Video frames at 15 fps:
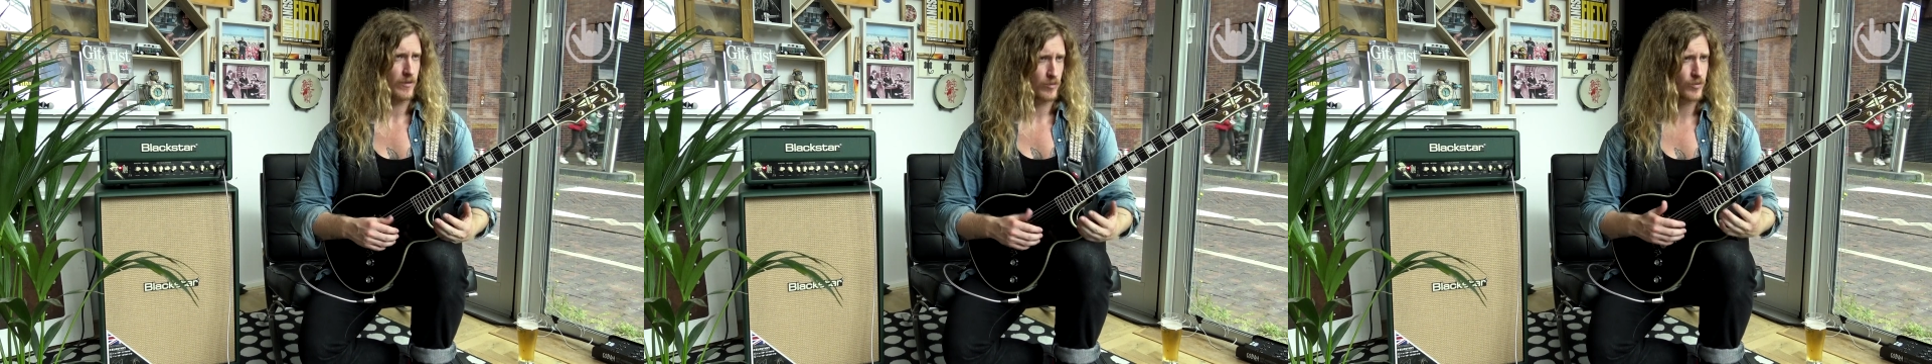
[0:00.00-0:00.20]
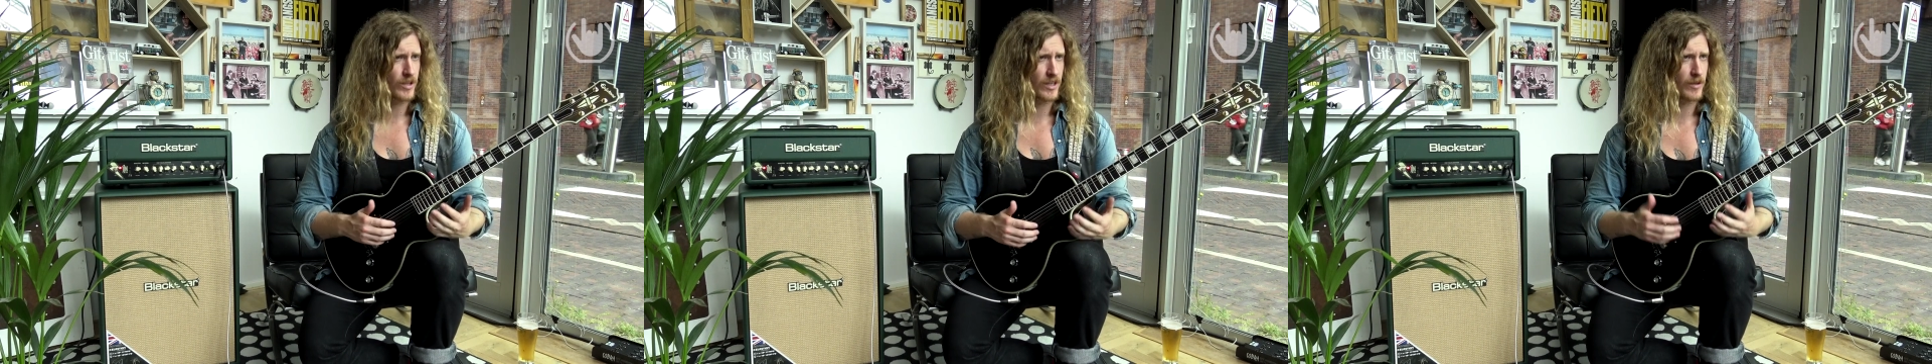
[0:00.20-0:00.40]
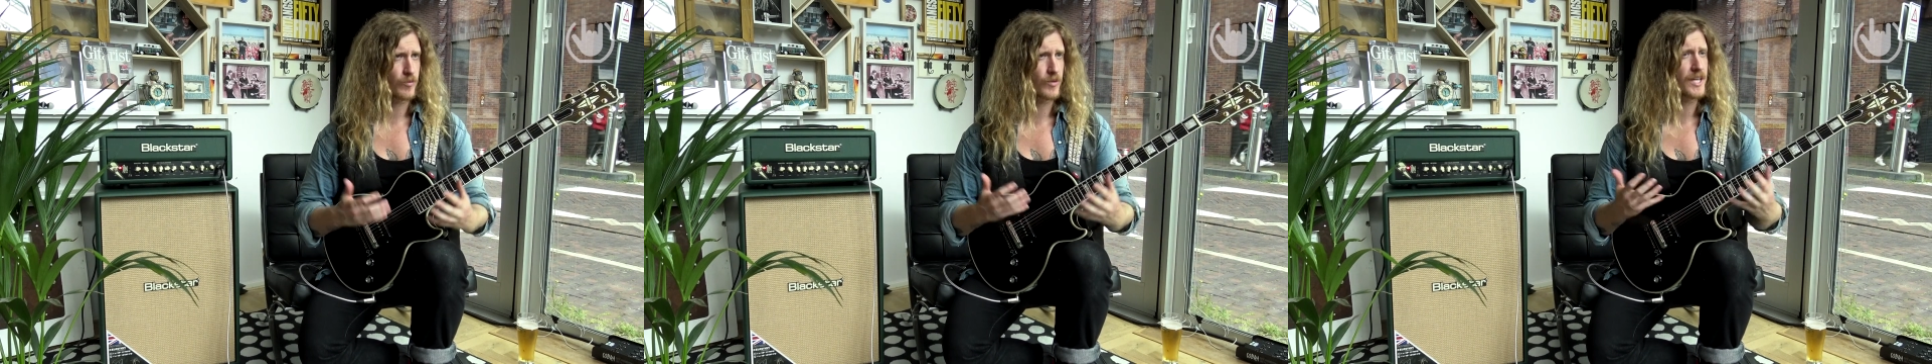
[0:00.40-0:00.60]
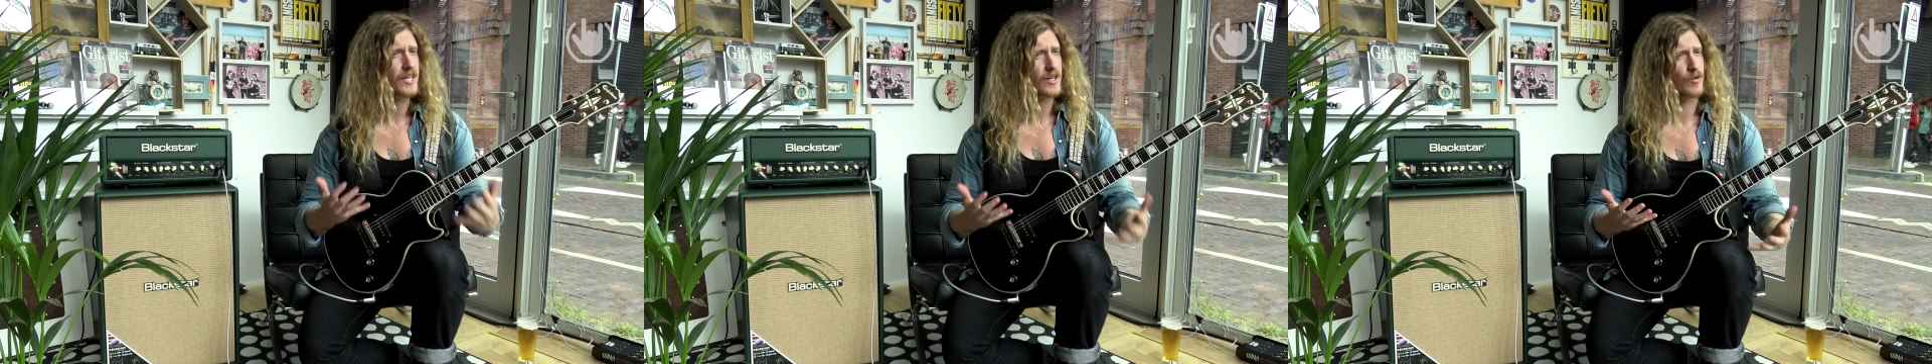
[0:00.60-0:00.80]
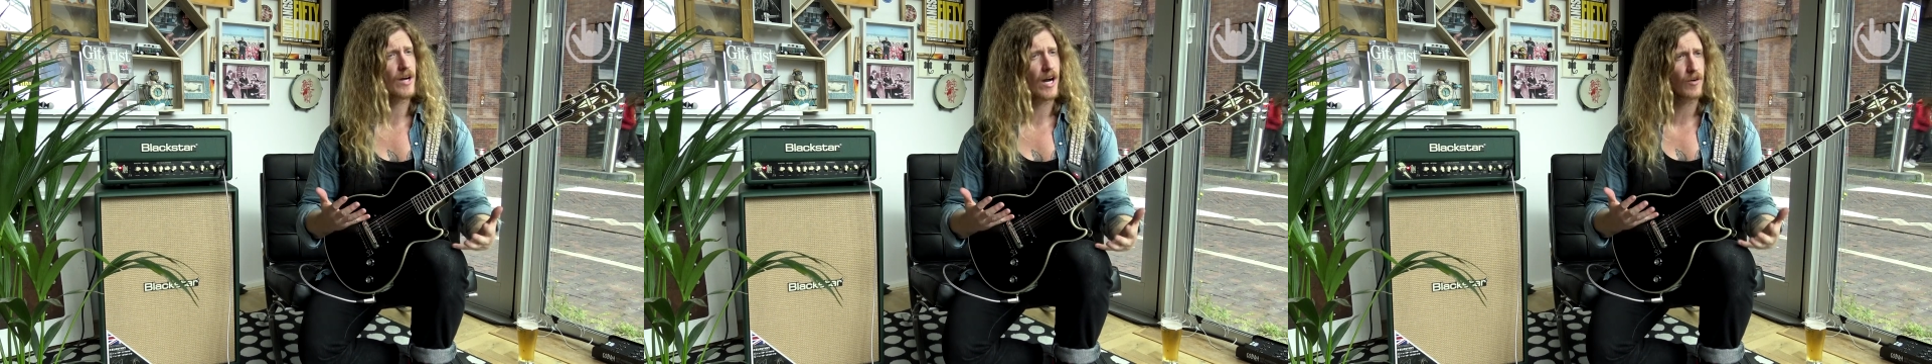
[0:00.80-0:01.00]
really read
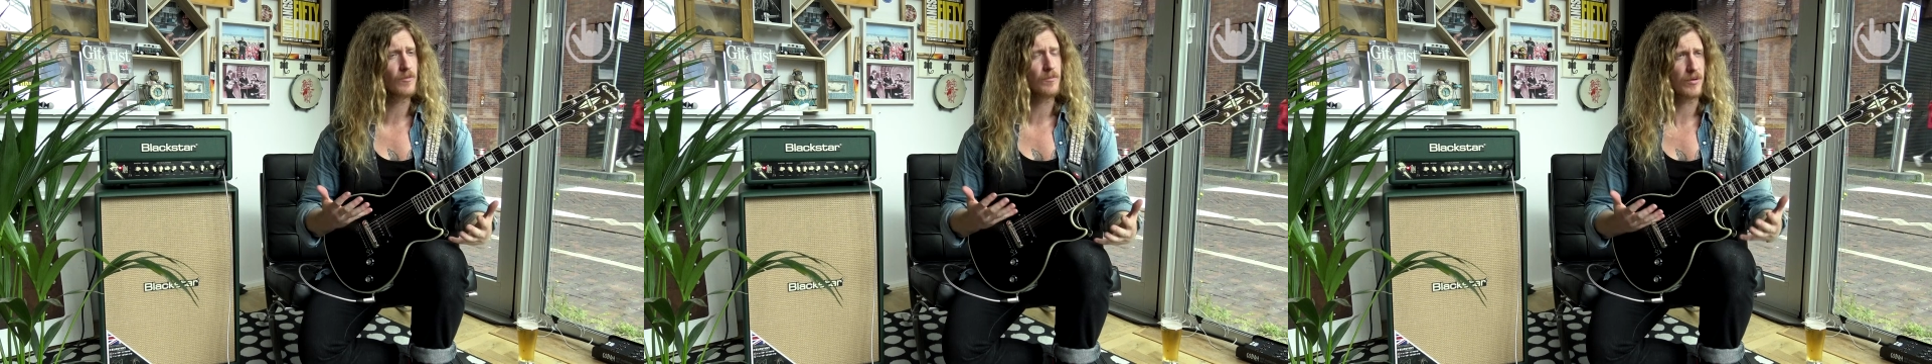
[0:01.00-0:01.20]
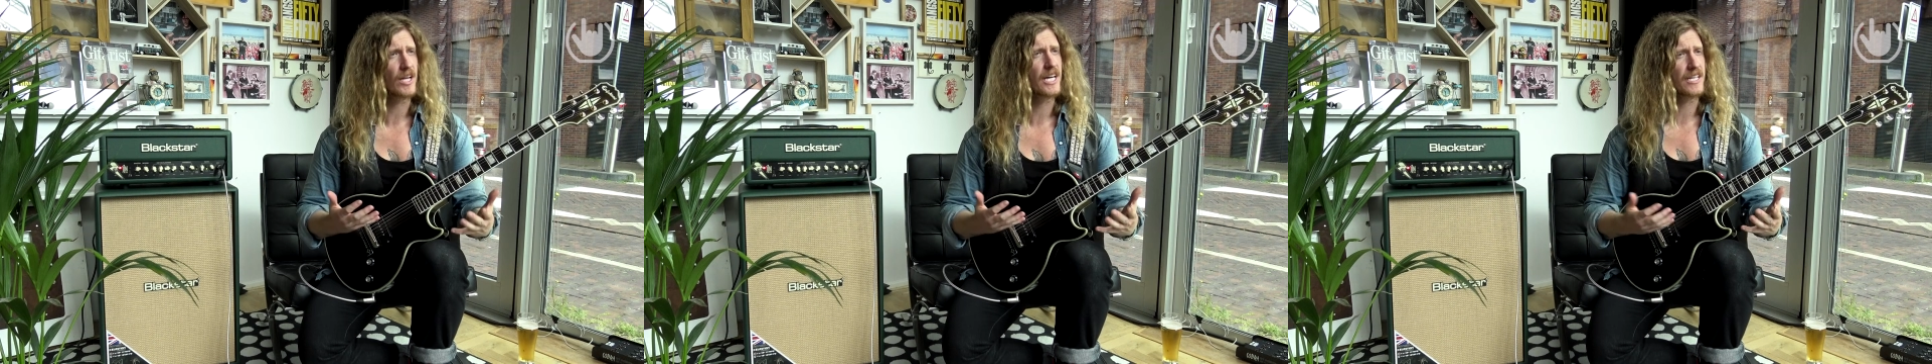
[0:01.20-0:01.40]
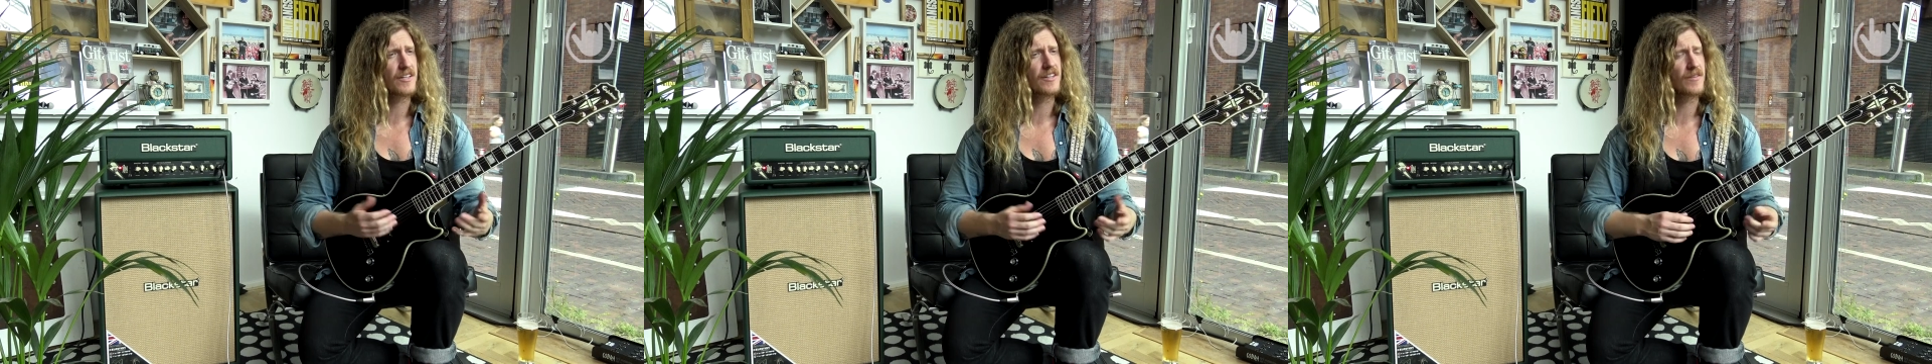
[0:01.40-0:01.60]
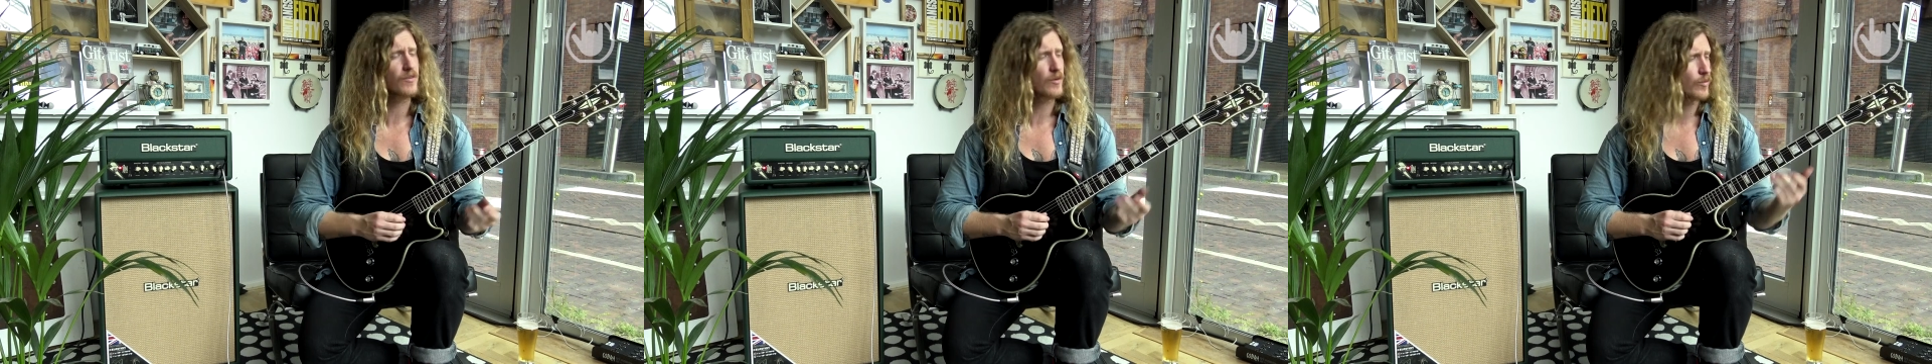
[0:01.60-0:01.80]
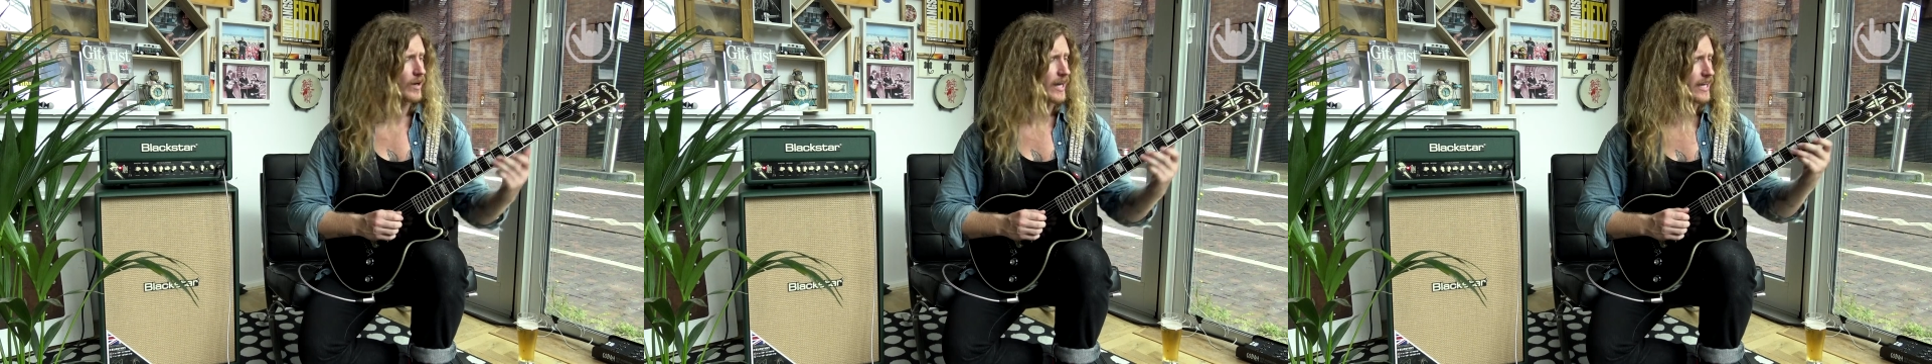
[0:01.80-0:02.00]
a crowd and play in a
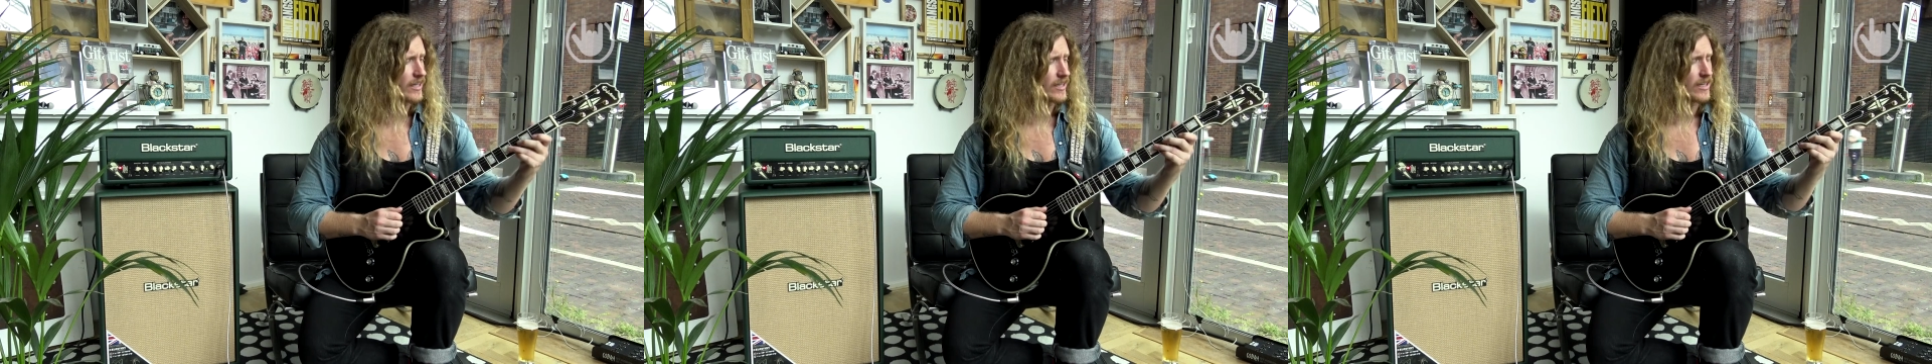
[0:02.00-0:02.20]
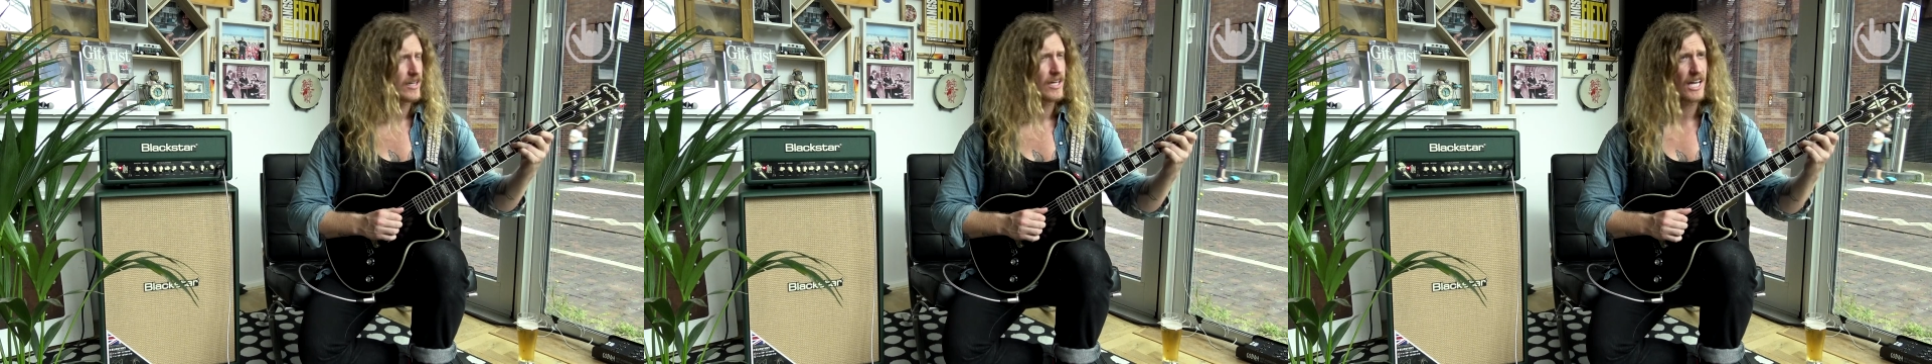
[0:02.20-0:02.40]
different way.